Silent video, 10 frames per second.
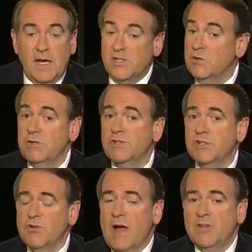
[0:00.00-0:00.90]
As soon as
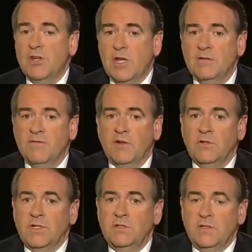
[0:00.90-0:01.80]
the tragedy
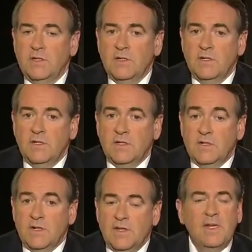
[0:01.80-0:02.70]
unfolded,
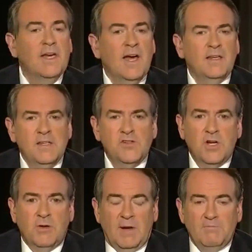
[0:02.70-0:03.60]
I think God did
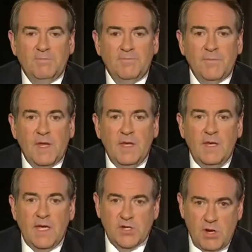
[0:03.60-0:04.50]
show up.
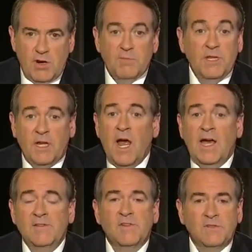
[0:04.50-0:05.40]
He showed up in the
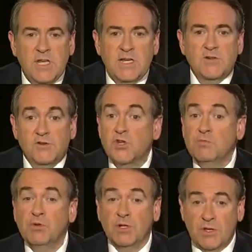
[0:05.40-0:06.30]
lives of teachers
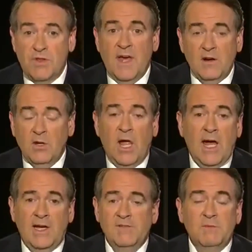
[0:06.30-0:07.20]
who put their
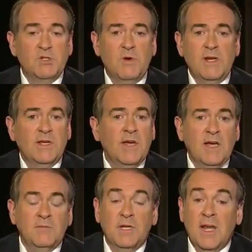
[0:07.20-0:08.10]
lives between a
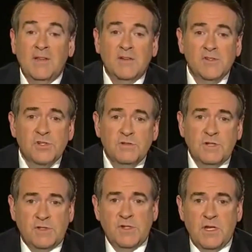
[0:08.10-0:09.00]
gunman and their
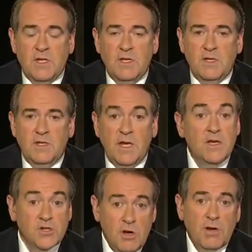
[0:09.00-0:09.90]
students.
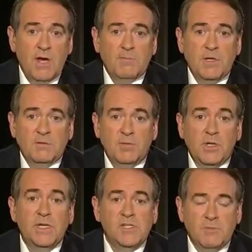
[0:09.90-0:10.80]
He showed up in
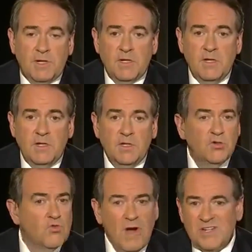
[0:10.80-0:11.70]
policemen
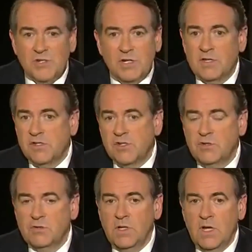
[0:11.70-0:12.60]
who rushed into the
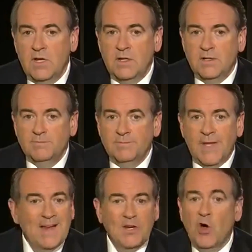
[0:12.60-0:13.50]
school
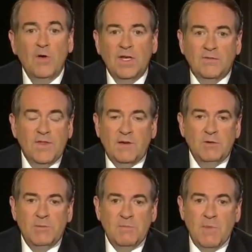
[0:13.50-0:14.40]
not knowing if they
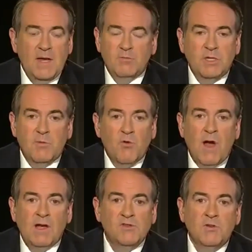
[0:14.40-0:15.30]
would be met with a
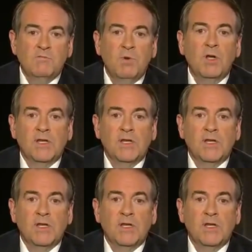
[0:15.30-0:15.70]
barrage of